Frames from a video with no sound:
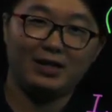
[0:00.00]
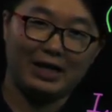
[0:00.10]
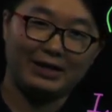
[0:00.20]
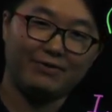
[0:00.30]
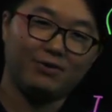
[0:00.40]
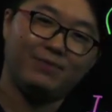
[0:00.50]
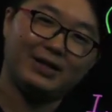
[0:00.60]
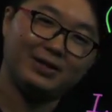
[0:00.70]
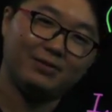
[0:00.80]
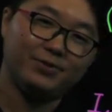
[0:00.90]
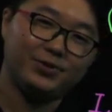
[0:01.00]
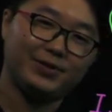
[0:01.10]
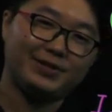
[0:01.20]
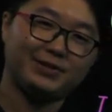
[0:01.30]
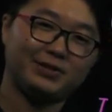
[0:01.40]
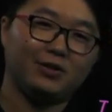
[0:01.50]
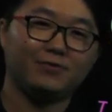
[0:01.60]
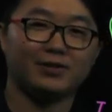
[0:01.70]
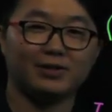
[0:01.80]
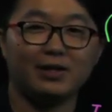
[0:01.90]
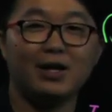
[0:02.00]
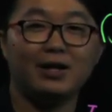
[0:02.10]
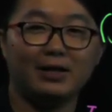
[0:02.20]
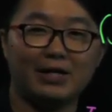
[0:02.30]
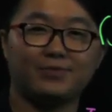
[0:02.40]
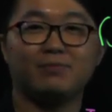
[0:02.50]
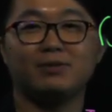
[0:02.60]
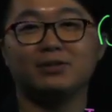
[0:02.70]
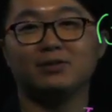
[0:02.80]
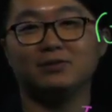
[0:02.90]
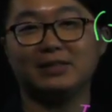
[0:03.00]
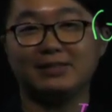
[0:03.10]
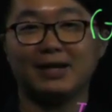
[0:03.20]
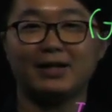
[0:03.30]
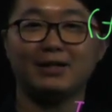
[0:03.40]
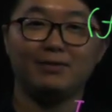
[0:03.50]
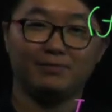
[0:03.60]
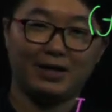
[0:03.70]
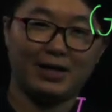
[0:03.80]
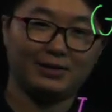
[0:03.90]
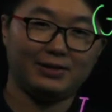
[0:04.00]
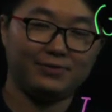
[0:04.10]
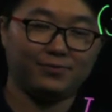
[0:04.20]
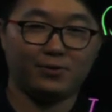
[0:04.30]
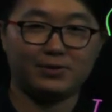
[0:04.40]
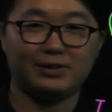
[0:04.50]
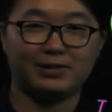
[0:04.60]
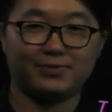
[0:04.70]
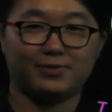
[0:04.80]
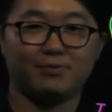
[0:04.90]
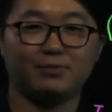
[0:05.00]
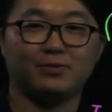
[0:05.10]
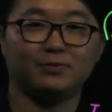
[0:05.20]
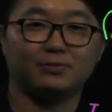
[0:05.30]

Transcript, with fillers: and have a better appreciation of the experimental design behind this fluorescent experiment.